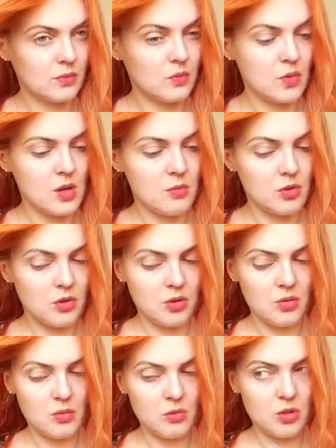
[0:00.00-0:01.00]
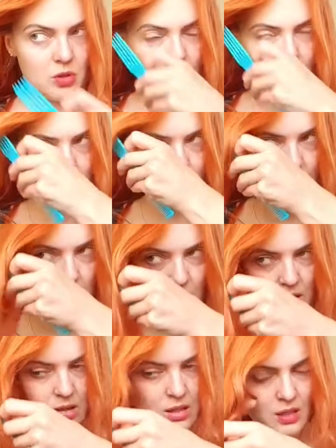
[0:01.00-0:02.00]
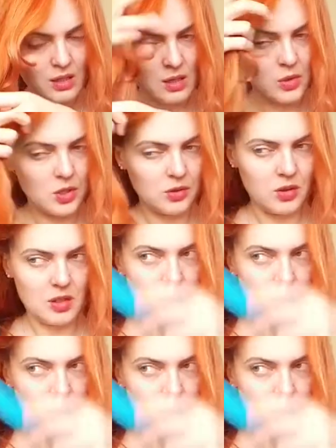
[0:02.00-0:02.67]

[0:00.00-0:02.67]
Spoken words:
what I'm gonna do, I'm just kind of like, I'm not gonna